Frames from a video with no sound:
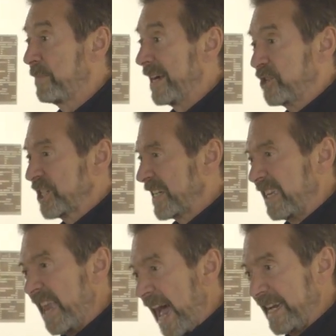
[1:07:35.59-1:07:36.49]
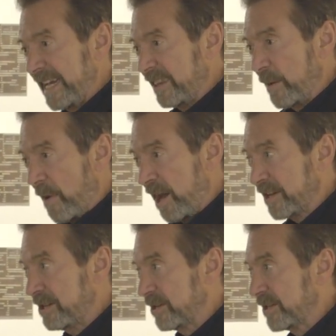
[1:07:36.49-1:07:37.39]
by just aligning the
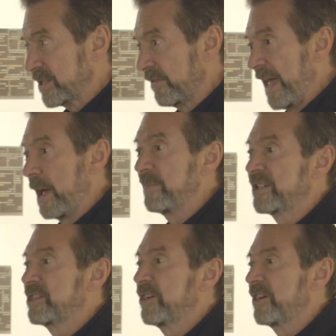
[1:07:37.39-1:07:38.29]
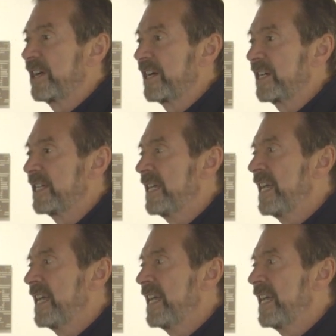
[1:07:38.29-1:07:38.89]
molecules of that material,